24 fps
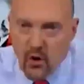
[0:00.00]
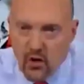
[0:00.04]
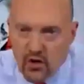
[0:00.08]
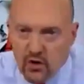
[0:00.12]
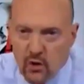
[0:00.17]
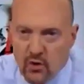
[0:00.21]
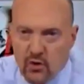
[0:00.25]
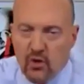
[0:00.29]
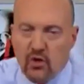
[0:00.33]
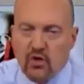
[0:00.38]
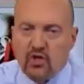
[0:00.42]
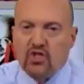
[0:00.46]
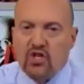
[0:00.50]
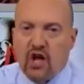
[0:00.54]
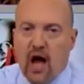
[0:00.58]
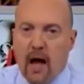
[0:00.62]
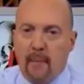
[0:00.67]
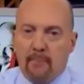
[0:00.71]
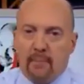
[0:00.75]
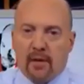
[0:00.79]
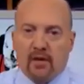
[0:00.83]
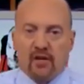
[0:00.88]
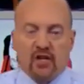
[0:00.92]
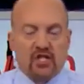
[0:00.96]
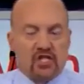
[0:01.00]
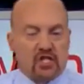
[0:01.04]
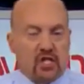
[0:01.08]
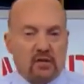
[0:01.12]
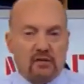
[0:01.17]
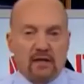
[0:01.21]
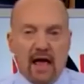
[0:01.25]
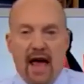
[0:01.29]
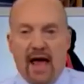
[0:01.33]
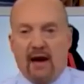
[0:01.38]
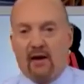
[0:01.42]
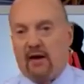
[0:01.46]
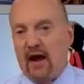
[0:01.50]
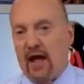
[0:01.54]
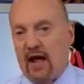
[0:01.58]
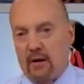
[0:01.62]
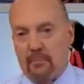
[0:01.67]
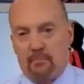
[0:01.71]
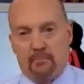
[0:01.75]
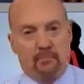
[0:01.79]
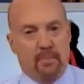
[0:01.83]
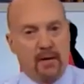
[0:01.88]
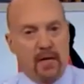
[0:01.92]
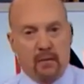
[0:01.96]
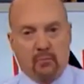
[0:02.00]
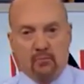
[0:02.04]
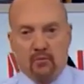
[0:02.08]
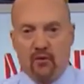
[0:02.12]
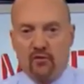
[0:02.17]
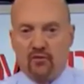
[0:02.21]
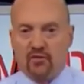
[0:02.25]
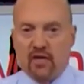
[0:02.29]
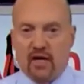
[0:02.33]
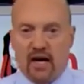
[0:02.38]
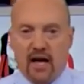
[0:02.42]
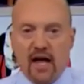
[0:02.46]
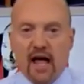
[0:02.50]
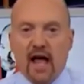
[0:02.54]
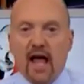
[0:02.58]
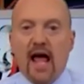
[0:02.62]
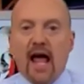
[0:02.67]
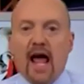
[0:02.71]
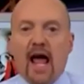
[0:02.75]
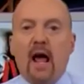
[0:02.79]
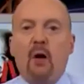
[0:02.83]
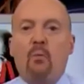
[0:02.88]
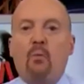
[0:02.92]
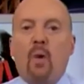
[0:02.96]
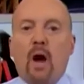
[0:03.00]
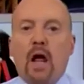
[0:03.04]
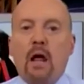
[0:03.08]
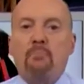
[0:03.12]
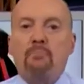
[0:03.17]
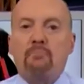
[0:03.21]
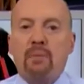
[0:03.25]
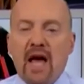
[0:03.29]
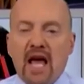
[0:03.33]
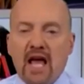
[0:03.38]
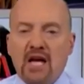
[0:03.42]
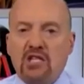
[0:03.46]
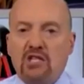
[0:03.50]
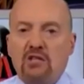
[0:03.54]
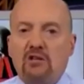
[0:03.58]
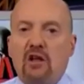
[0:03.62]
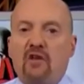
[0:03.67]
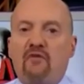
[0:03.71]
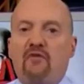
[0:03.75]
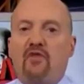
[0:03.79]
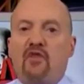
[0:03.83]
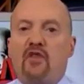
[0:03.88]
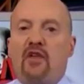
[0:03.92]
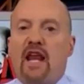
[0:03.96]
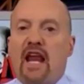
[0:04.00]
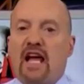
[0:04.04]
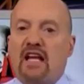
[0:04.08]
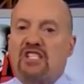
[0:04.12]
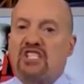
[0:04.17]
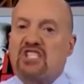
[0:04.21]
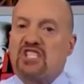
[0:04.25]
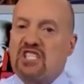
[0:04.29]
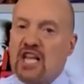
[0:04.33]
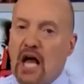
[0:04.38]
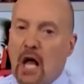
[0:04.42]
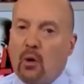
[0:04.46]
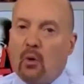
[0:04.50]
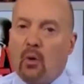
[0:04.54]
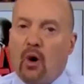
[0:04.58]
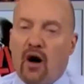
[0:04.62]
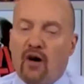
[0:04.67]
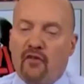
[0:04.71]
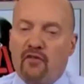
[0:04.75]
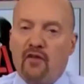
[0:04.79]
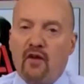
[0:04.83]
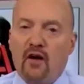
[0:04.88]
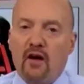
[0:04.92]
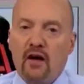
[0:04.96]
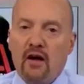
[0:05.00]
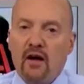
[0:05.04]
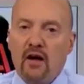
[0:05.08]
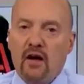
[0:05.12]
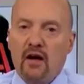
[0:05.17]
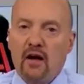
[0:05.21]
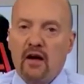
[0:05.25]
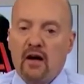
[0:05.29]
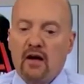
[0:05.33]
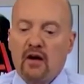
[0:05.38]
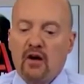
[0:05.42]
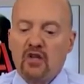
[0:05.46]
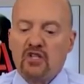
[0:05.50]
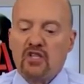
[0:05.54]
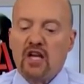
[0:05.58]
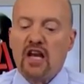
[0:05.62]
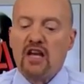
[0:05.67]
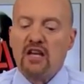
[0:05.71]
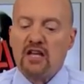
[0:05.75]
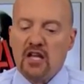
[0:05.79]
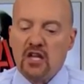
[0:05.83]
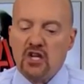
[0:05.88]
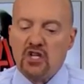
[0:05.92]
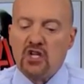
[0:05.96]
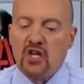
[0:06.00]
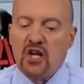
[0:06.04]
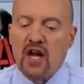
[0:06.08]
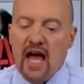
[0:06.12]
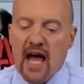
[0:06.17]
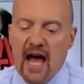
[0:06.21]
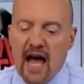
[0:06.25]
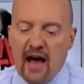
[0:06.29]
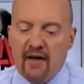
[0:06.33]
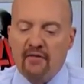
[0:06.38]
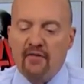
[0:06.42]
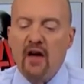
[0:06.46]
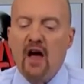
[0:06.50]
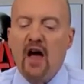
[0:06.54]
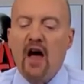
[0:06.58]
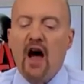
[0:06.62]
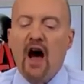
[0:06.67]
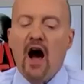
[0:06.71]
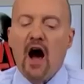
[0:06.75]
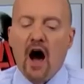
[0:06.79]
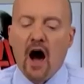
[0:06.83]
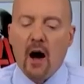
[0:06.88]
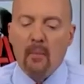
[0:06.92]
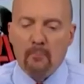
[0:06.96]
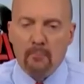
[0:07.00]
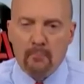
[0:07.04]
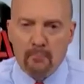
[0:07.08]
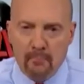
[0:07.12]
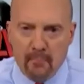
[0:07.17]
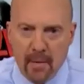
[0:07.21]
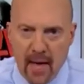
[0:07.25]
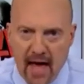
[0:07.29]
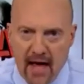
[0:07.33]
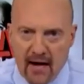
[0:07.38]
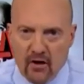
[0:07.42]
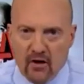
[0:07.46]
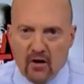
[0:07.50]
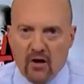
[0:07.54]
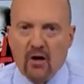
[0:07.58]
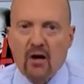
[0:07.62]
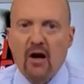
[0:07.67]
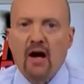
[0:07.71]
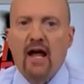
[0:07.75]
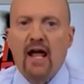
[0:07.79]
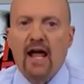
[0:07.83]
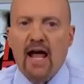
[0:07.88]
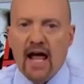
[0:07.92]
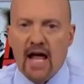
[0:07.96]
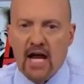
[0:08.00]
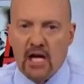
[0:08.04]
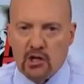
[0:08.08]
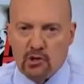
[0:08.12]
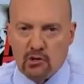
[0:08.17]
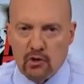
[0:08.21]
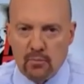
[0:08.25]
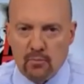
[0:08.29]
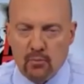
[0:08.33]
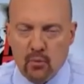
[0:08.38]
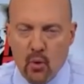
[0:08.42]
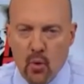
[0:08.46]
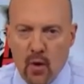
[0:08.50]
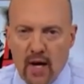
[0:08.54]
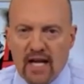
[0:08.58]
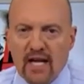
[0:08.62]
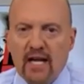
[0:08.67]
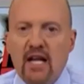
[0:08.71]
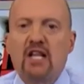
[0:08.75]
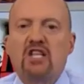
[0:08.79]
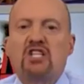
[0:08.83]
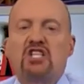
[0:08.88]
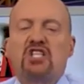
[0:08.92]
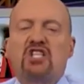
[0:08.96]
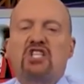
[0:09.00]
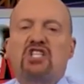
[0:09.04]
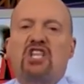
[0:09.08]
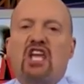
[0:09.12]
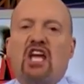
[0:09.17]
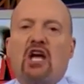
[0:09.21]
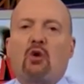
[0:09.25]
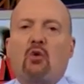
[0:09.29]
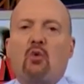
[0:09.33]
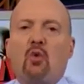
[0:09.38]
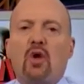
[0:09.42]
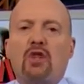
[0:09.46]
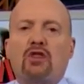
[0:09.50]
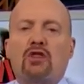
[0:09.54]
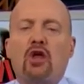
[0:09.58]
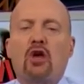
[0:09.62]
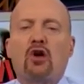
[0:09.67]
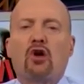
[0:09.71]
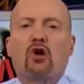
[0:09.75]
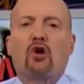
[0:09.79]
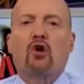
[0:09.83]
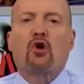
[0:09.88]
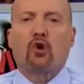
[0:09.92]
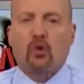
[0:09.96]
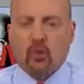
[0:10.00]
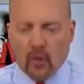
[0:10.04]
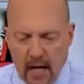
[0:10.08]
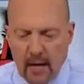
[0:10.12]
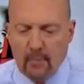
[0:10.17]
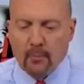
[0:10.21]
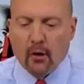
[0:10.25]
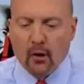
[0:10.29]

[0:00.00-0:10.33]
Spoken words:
on your shopping list. The latter had a big move today. And wait patiently for the next sell-off, because I need you to have a better entry point. Stick with Cramer.